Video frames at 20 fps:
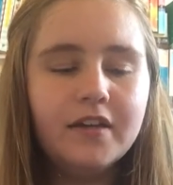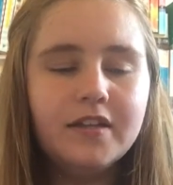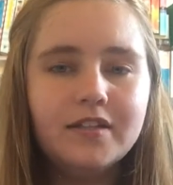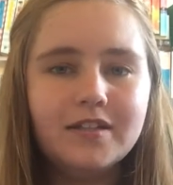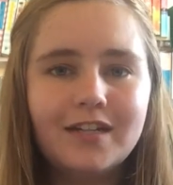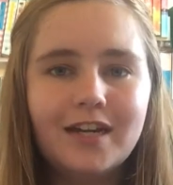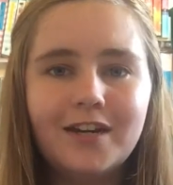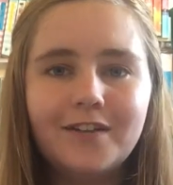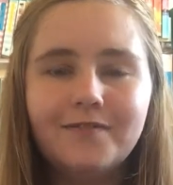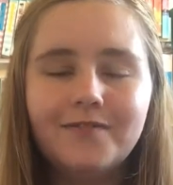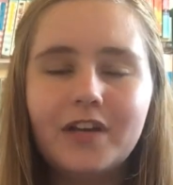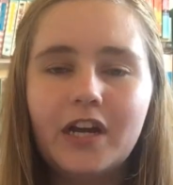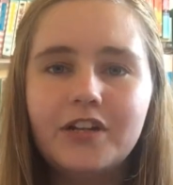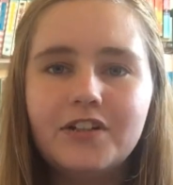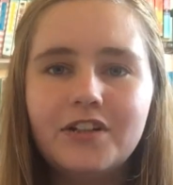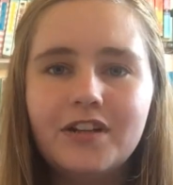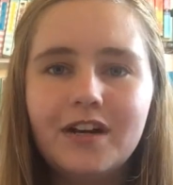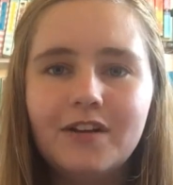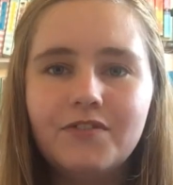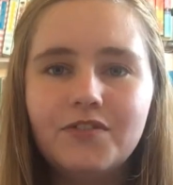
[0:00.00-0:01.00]
So I
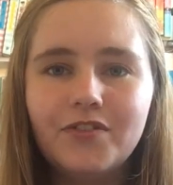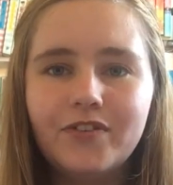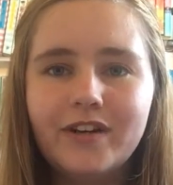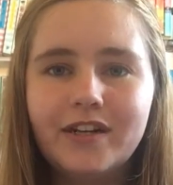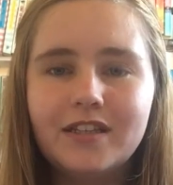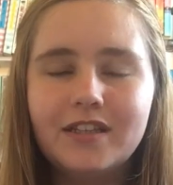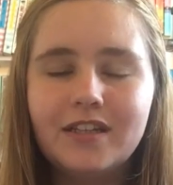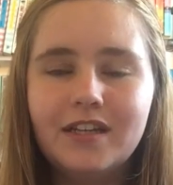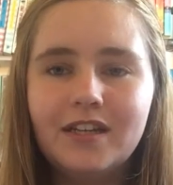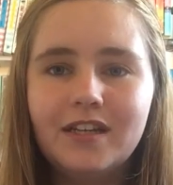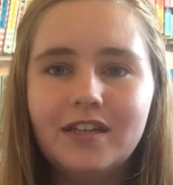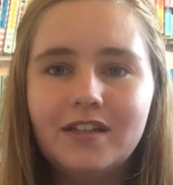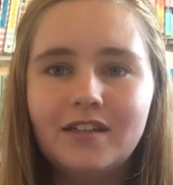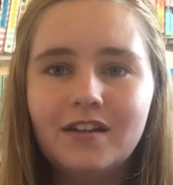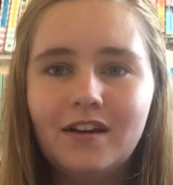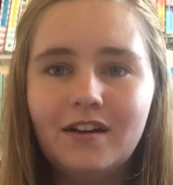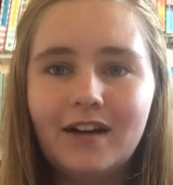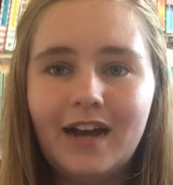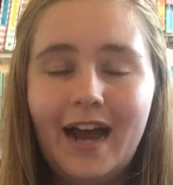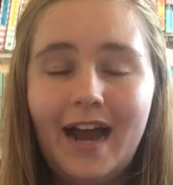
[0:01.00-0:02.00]
do love to read the
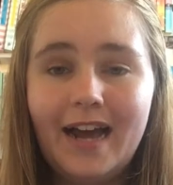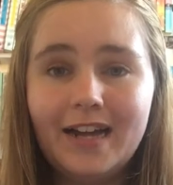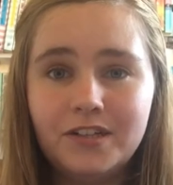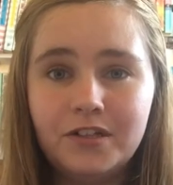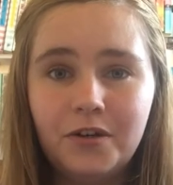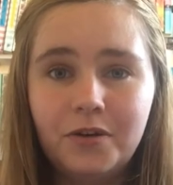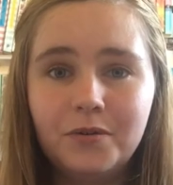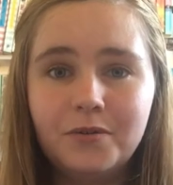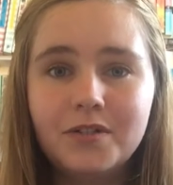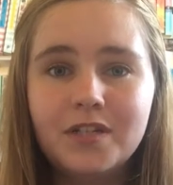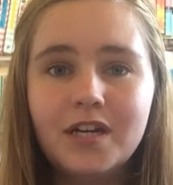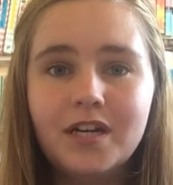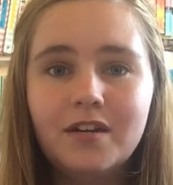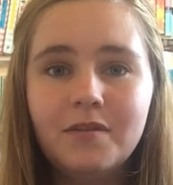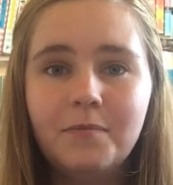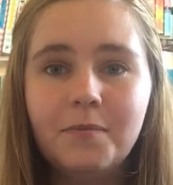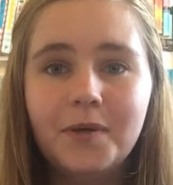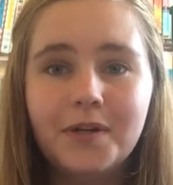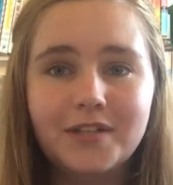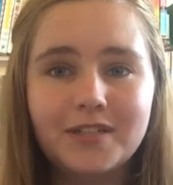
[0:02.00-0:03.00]
young adult
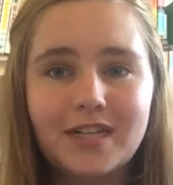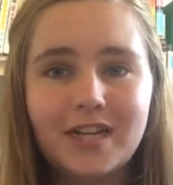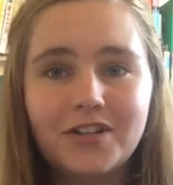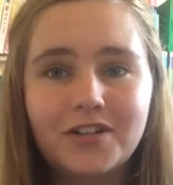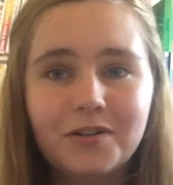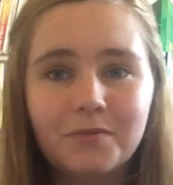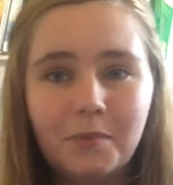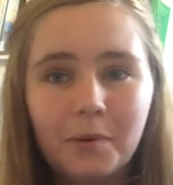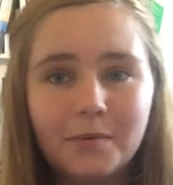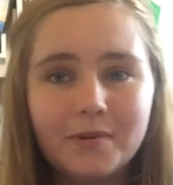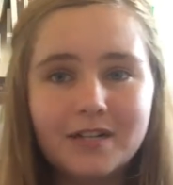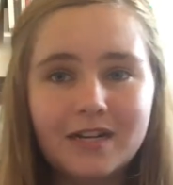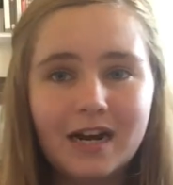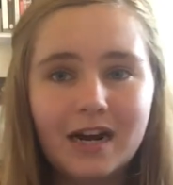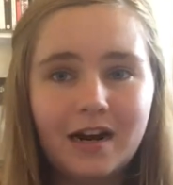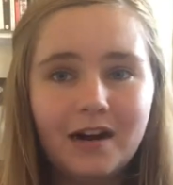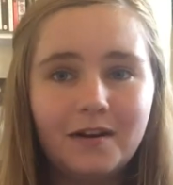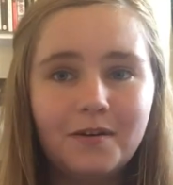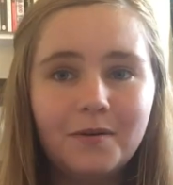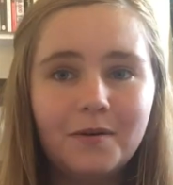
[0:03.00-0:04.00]
books. As you can probably
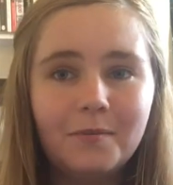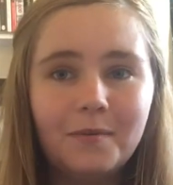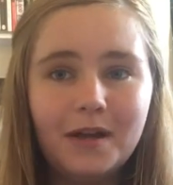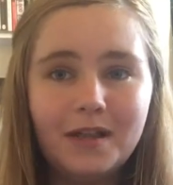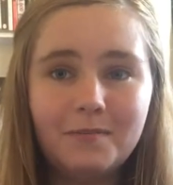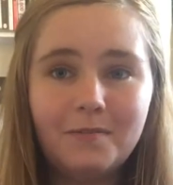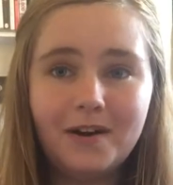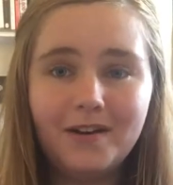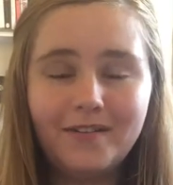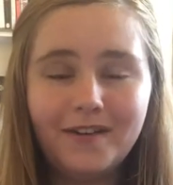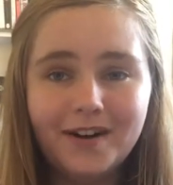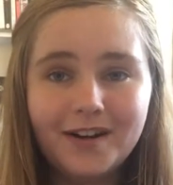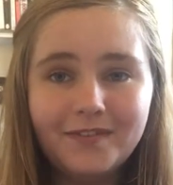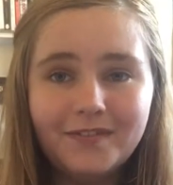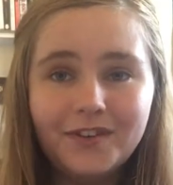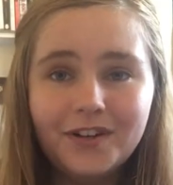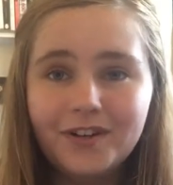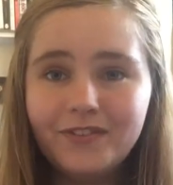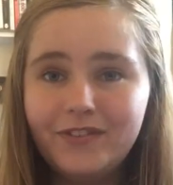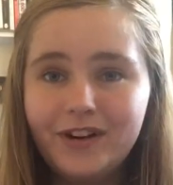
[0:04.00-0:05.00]
tell by the background, if
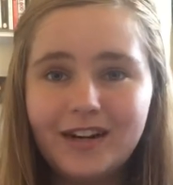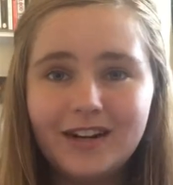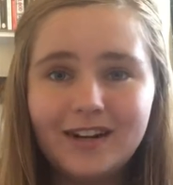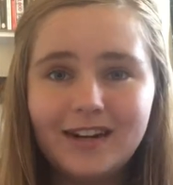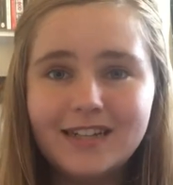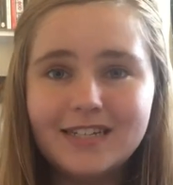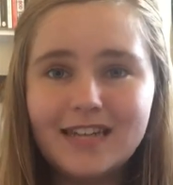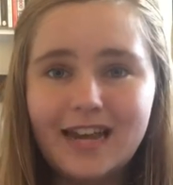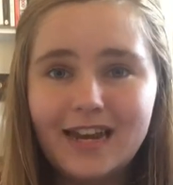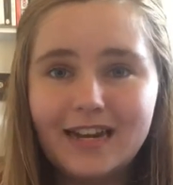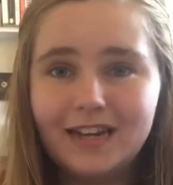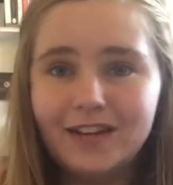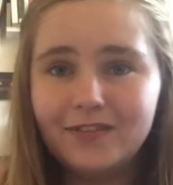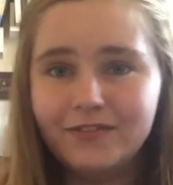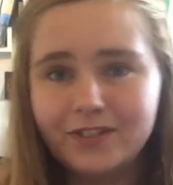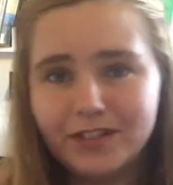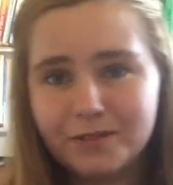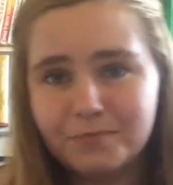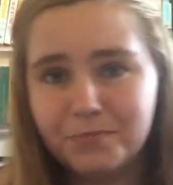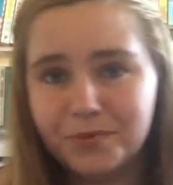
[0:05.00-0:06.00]
you can recognise any of
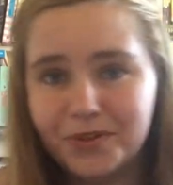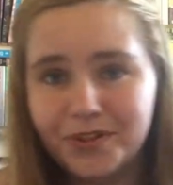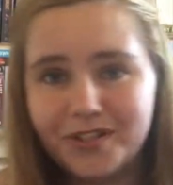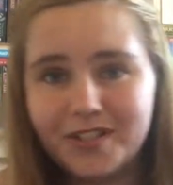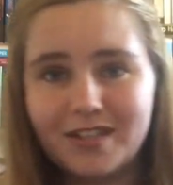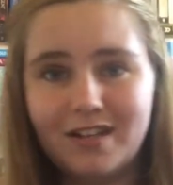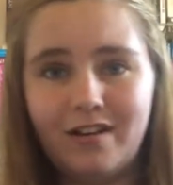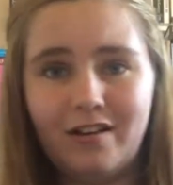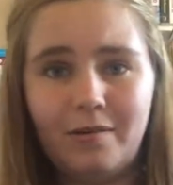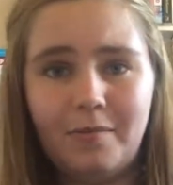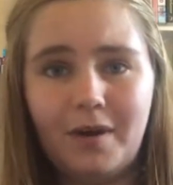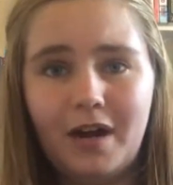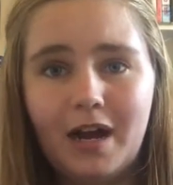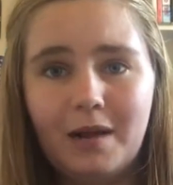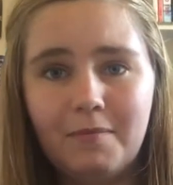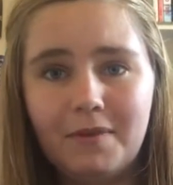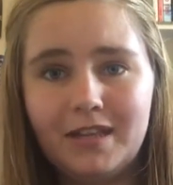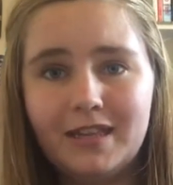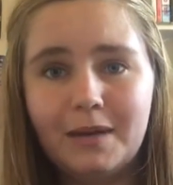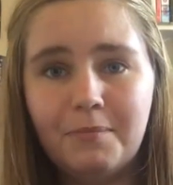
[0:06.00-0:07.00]
these books that are
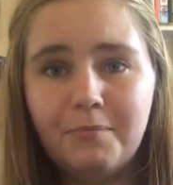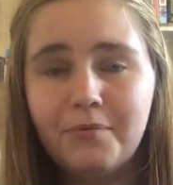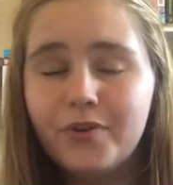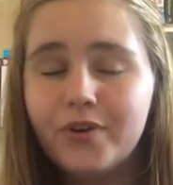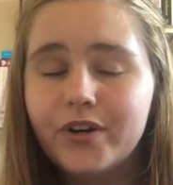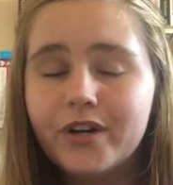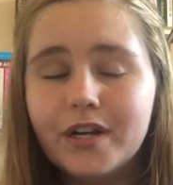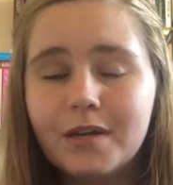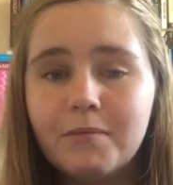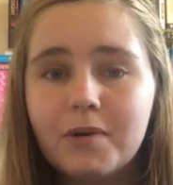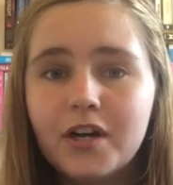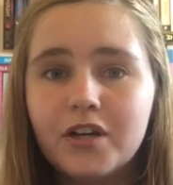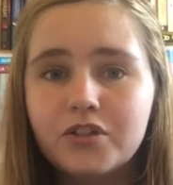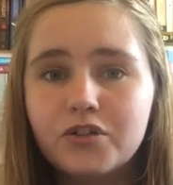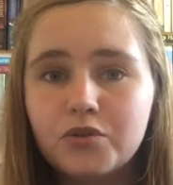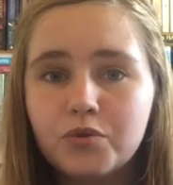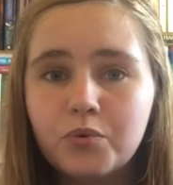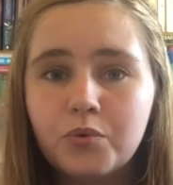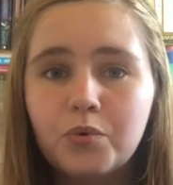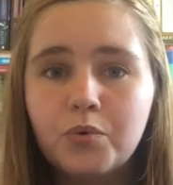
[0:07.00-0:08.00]
behind me, they're pretty
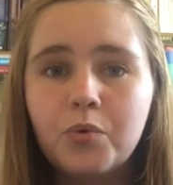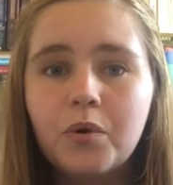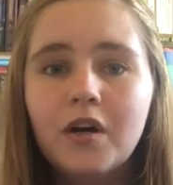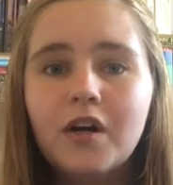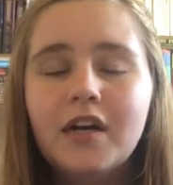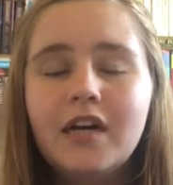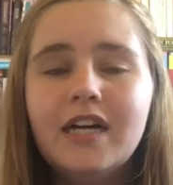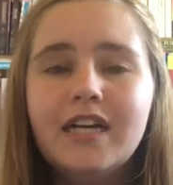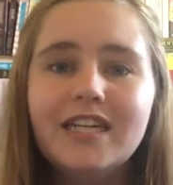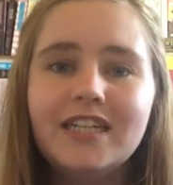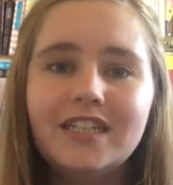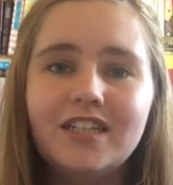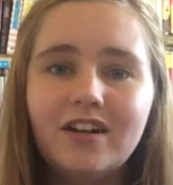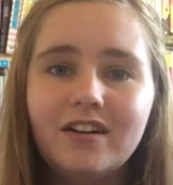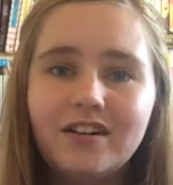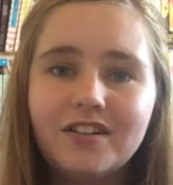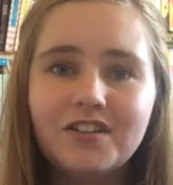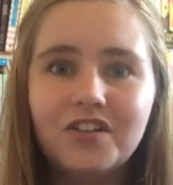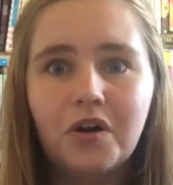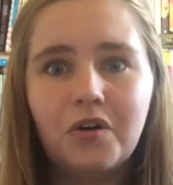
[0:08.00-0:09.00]
much all
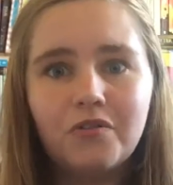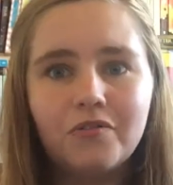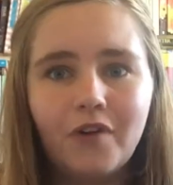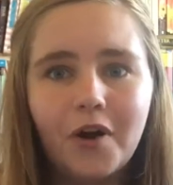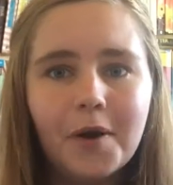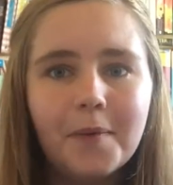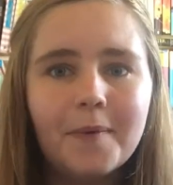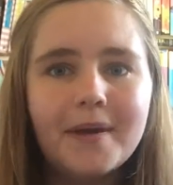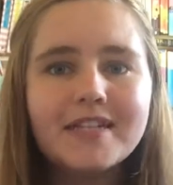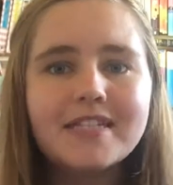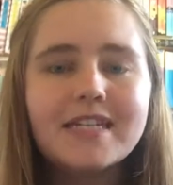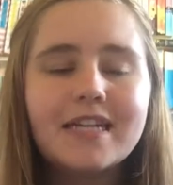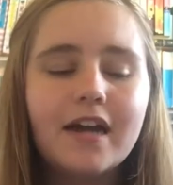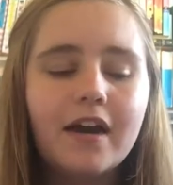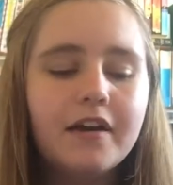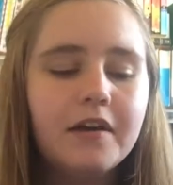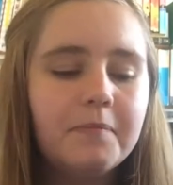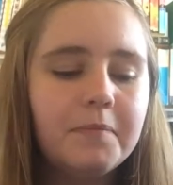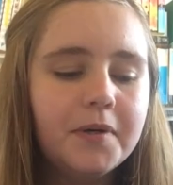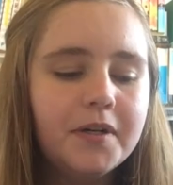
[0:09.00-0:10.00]
young adult romancy
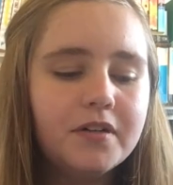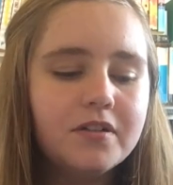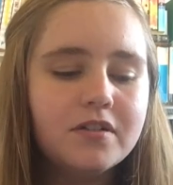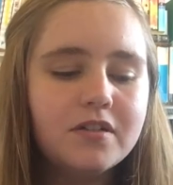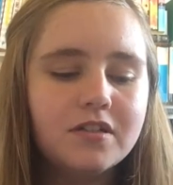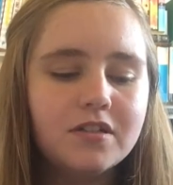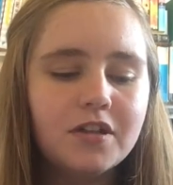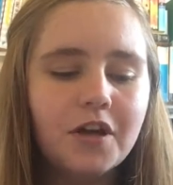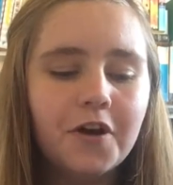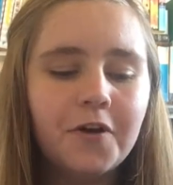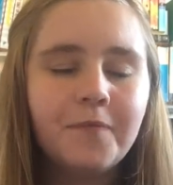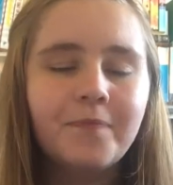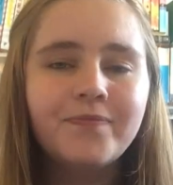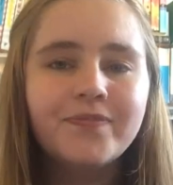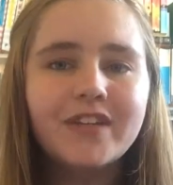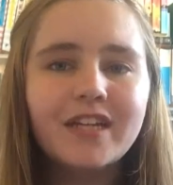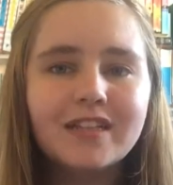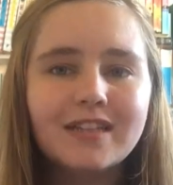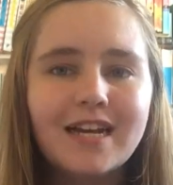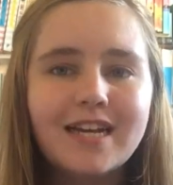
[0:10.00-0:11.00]
kind of books. So
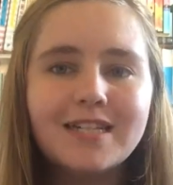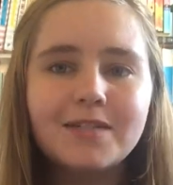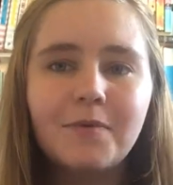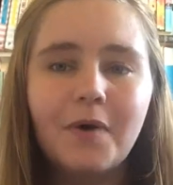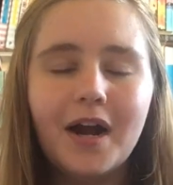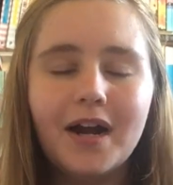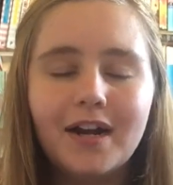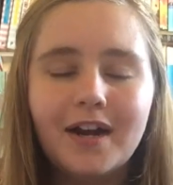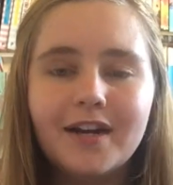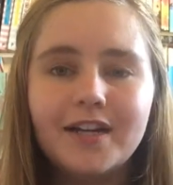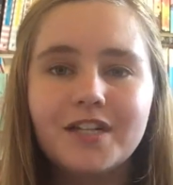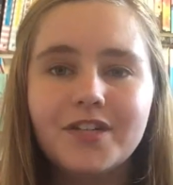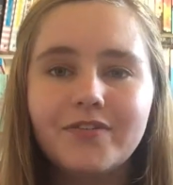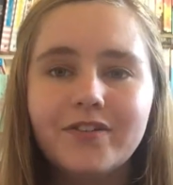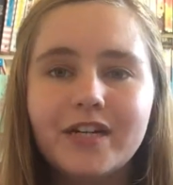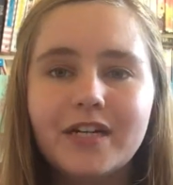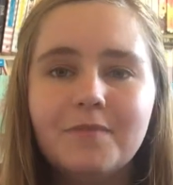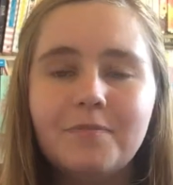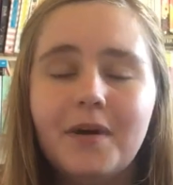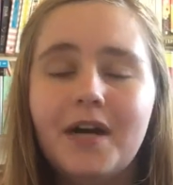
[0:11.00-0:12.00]
that's what I like to
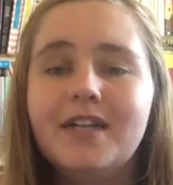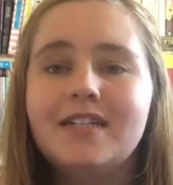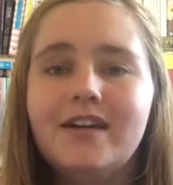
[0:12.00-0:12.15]
read, but I